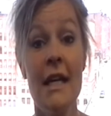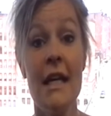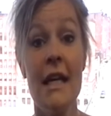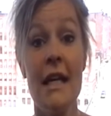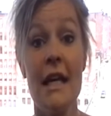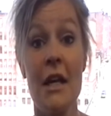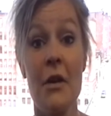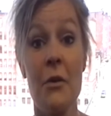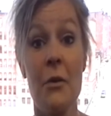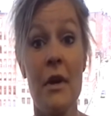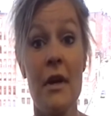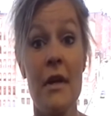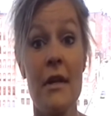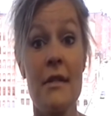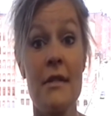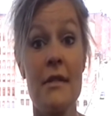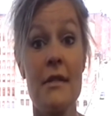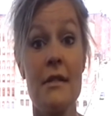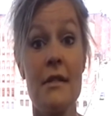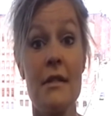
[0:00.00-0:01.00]
It
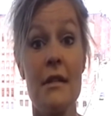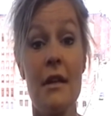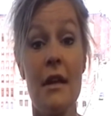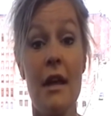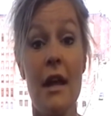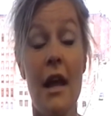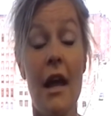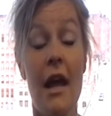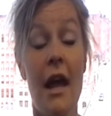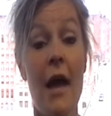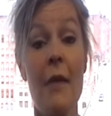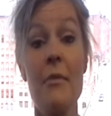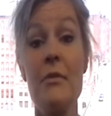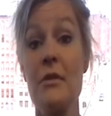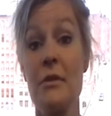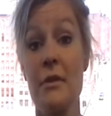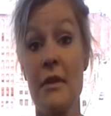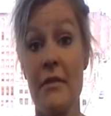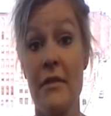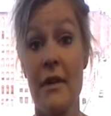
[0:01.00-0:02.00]
was
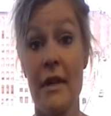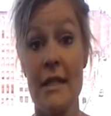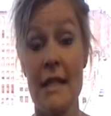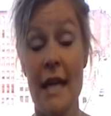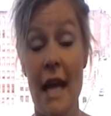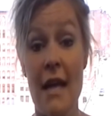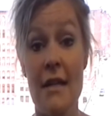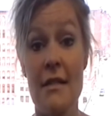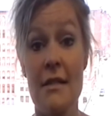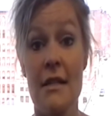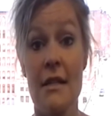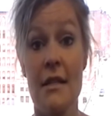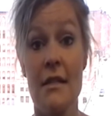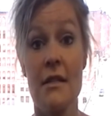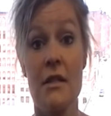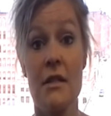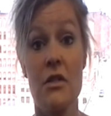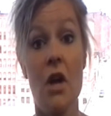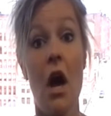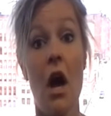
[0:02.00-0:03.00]
absolutely fantastic
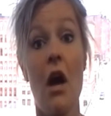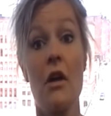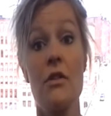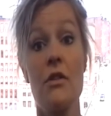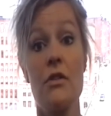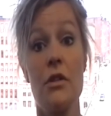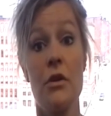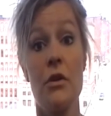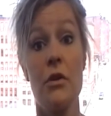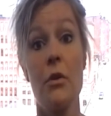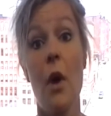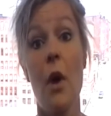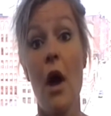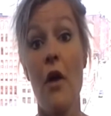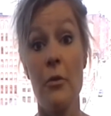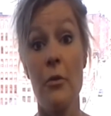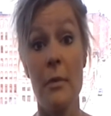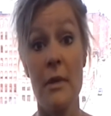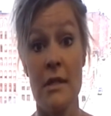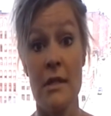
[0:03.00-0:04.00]
to talk to
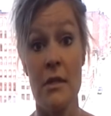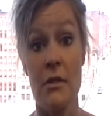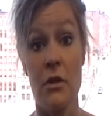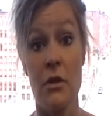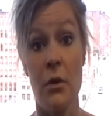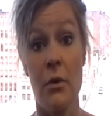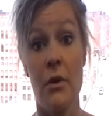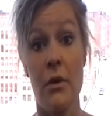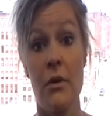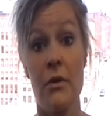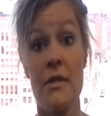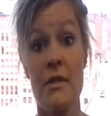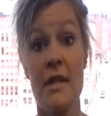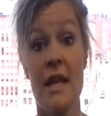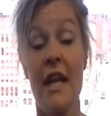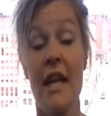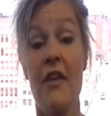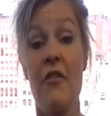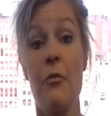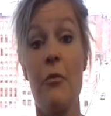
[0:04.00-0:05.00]
other business owners
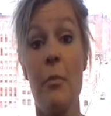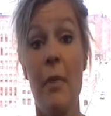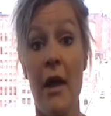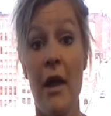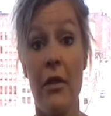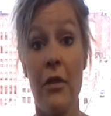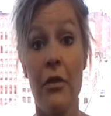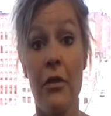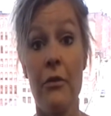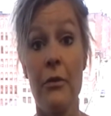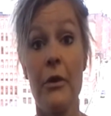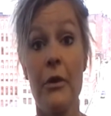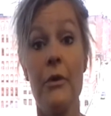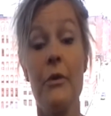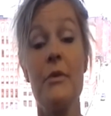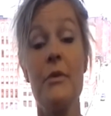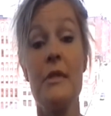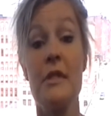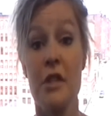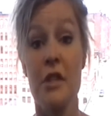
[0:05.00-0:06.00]
that have been
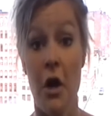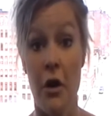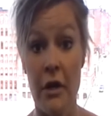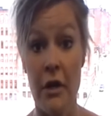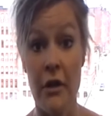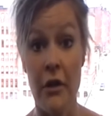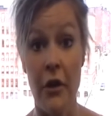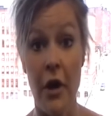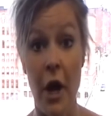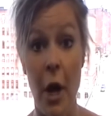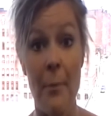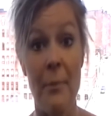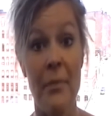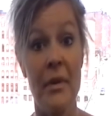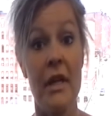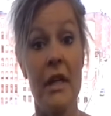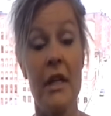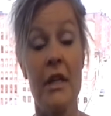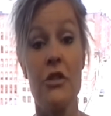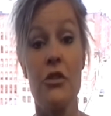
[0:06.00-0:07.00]
through starting their
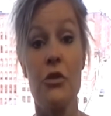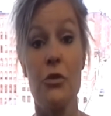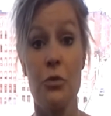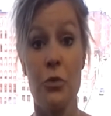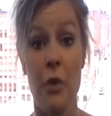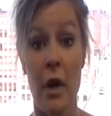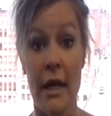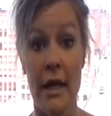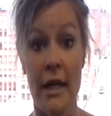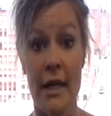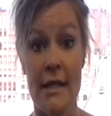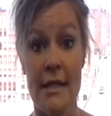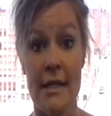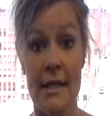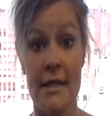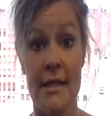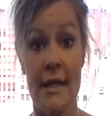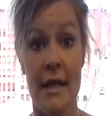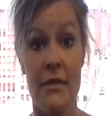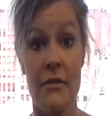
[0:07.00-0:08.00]
companies, running it
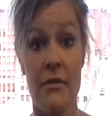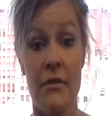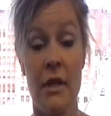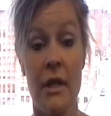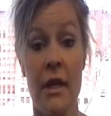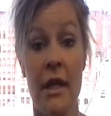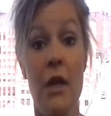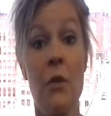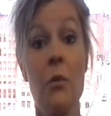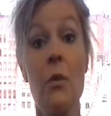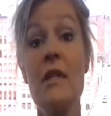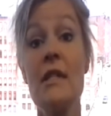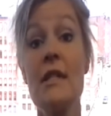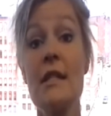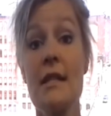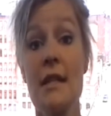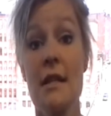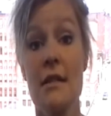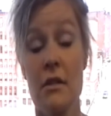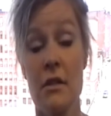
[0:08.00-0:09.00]
successfully, and what
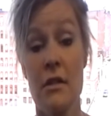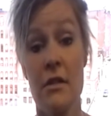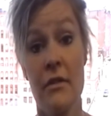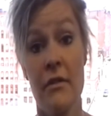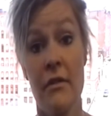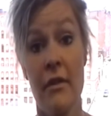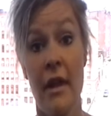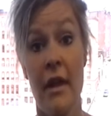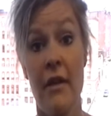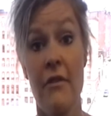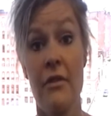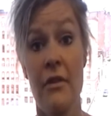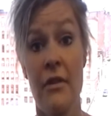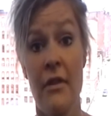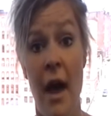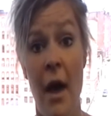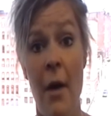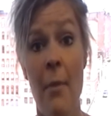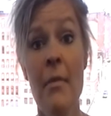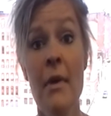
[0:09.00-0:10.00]
success looks like for
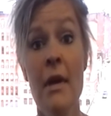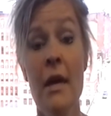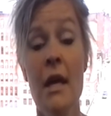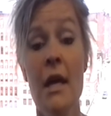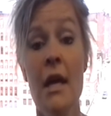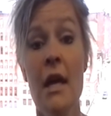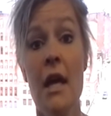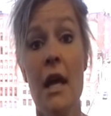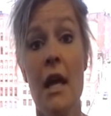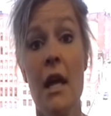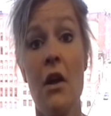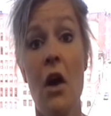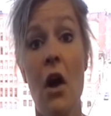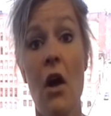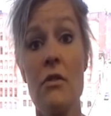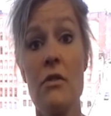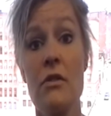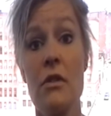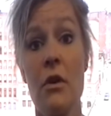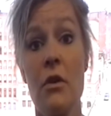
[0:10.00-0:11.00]
them, and
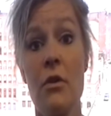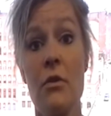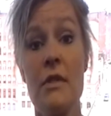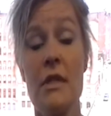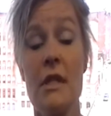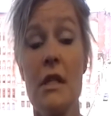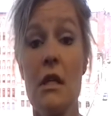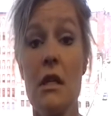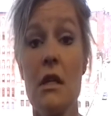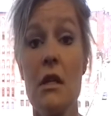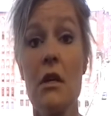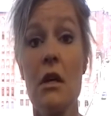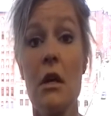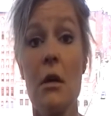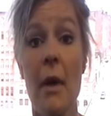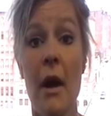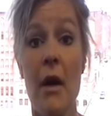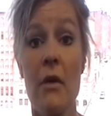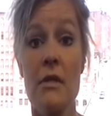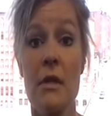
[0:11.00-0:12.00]
also to hear
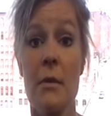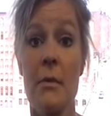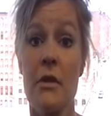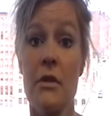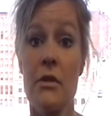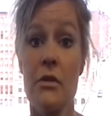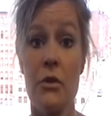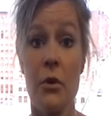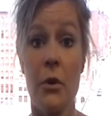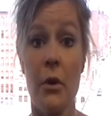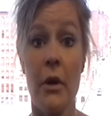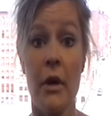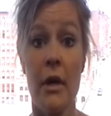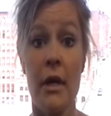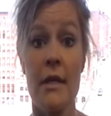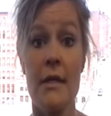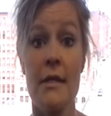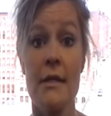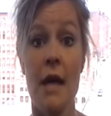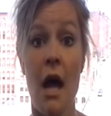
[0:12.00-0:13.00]
about some of the
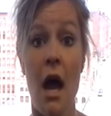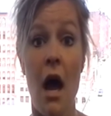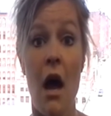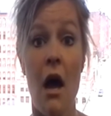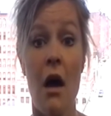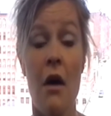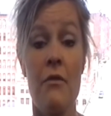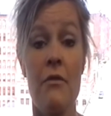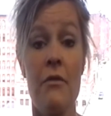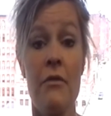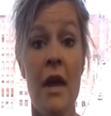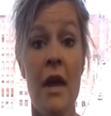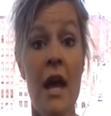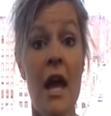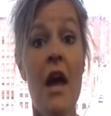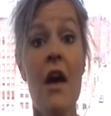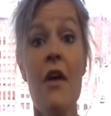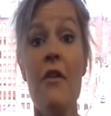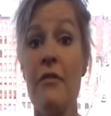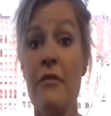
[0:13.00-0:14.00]
stories of
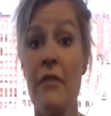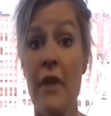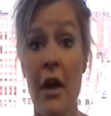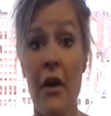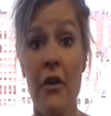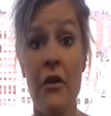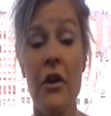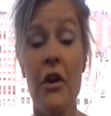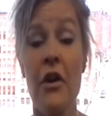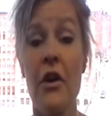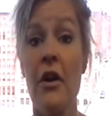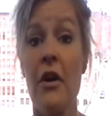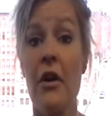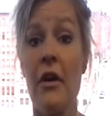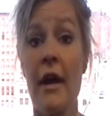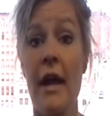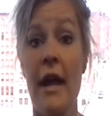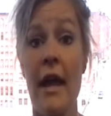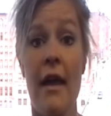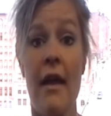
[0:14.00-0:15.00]

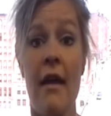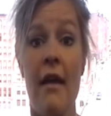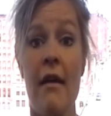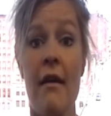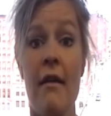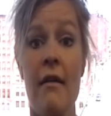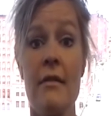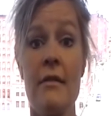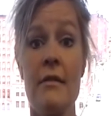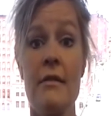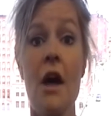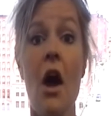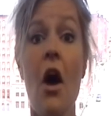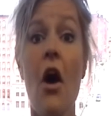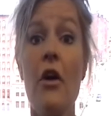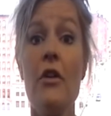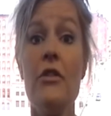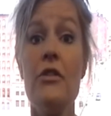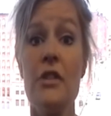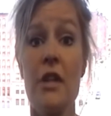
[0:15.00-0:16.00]
failure and
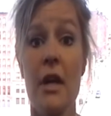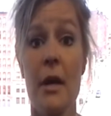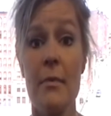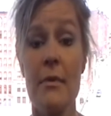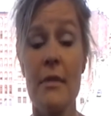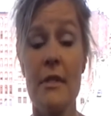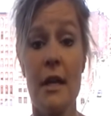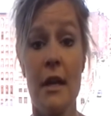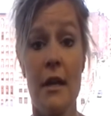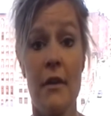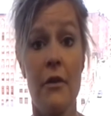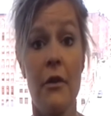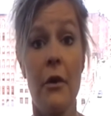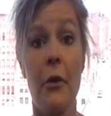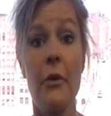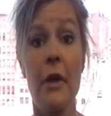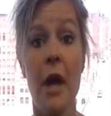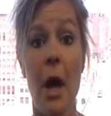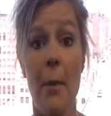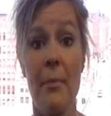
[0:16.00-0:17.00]
hardships in their
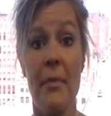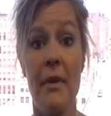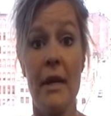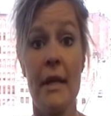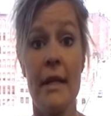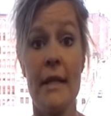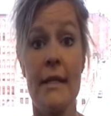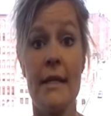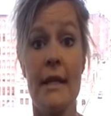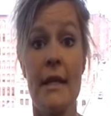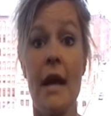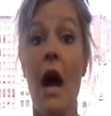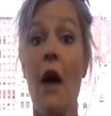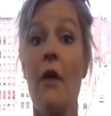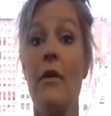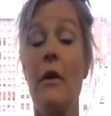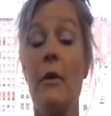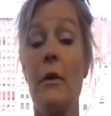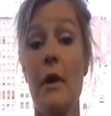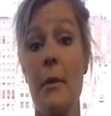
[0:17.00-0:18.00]
own companies and
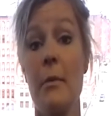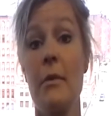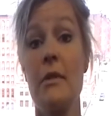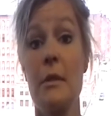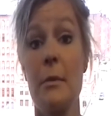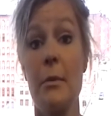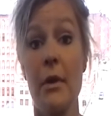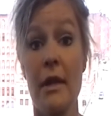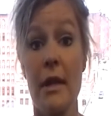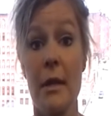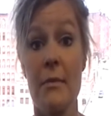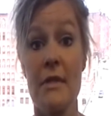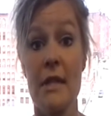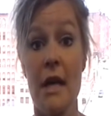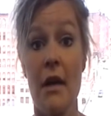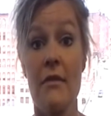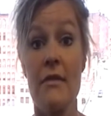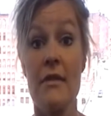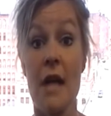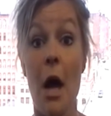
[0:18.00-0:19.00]
how they were able to bring
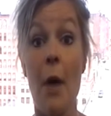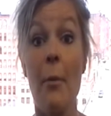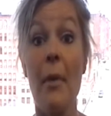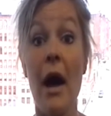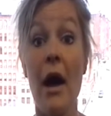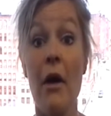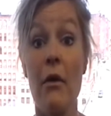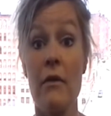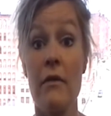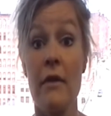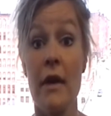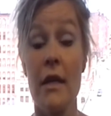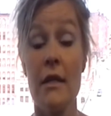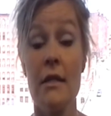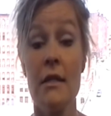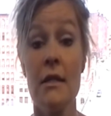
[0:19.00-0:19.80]
themselves up out of it.